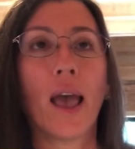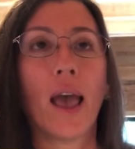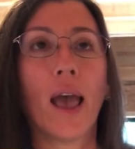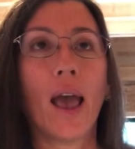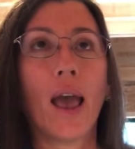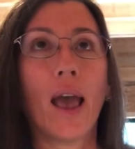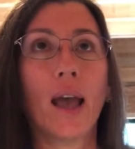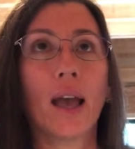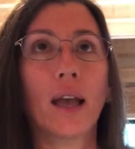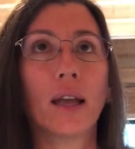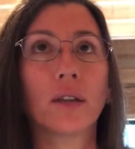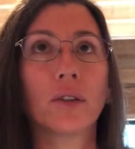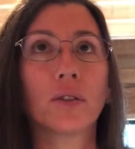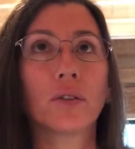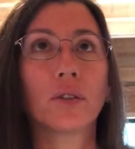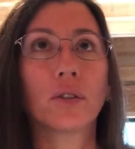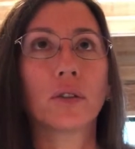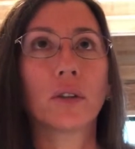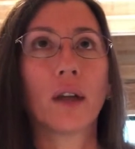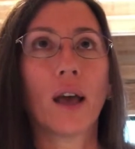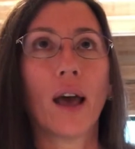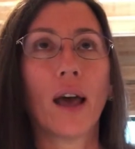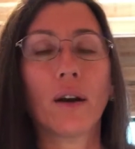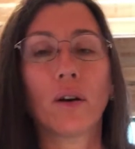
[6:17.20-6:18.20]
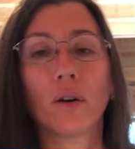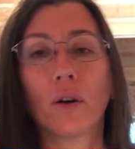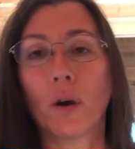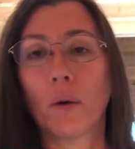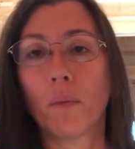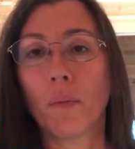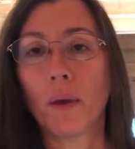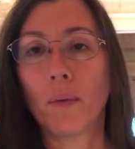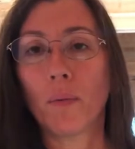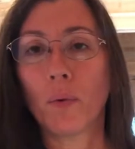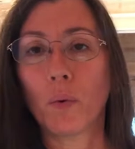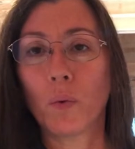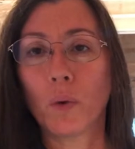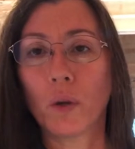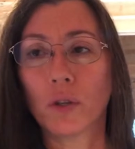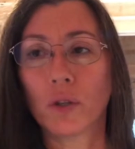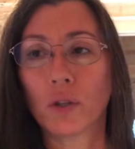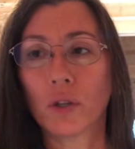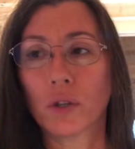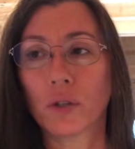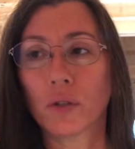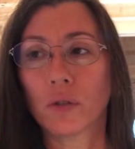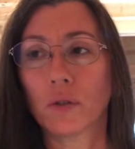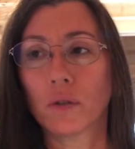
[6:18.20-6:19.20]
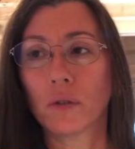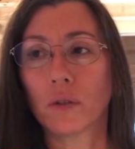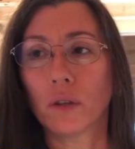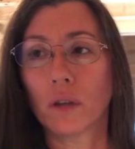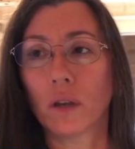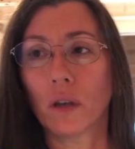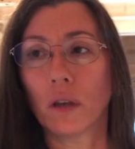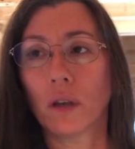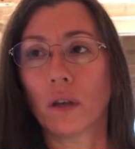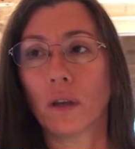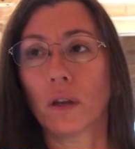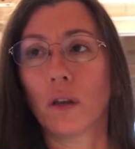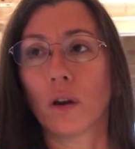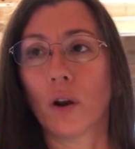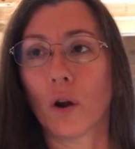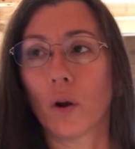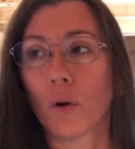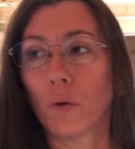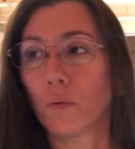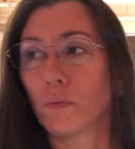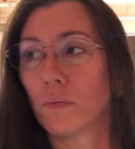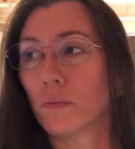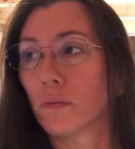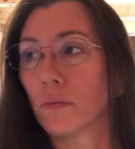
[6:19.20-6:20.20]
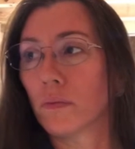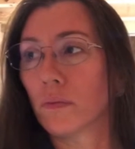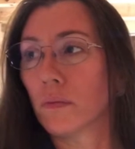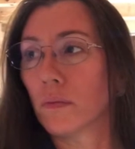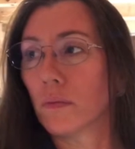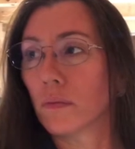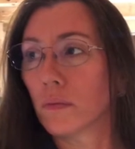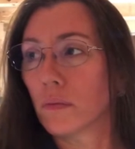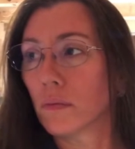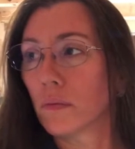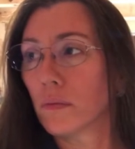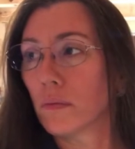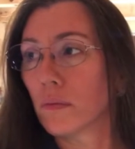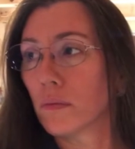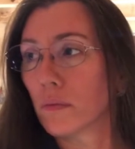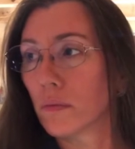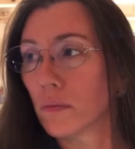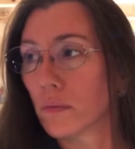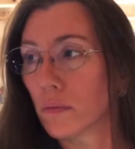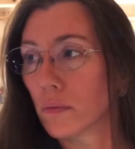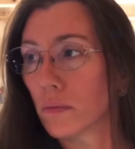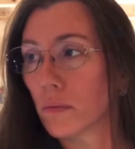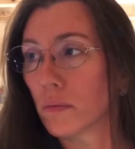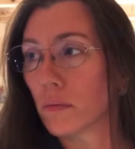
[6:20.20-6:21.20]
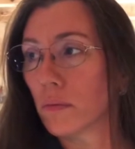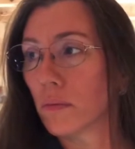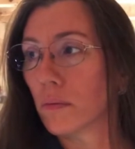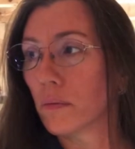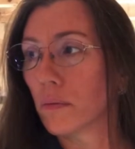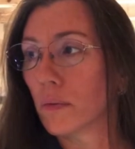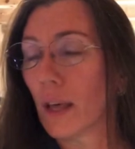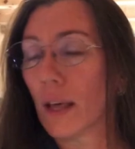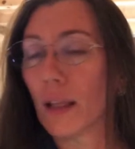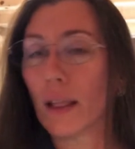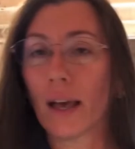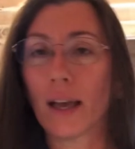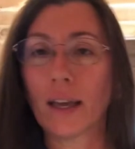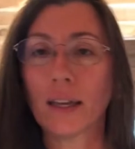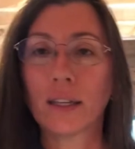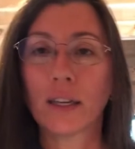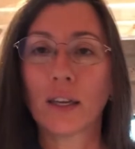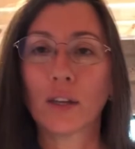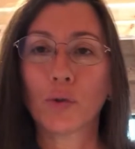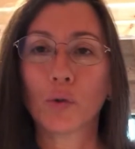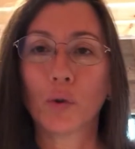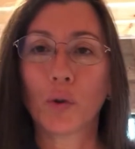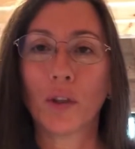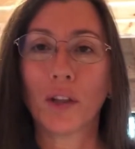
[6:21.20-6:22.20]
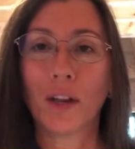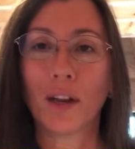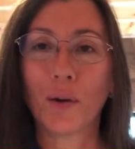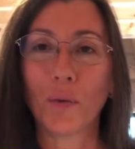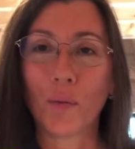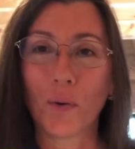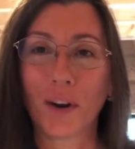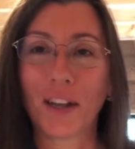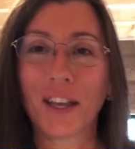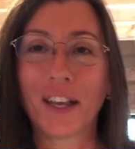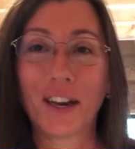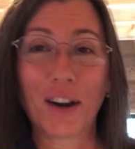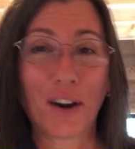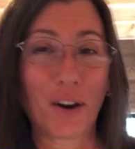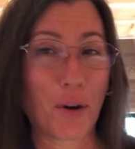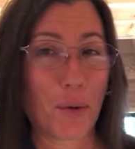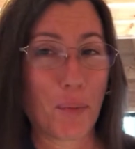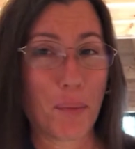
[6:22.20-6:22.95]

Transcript: And I don't know, maybe we just, you, you know, they liked us or they didn't want to get on our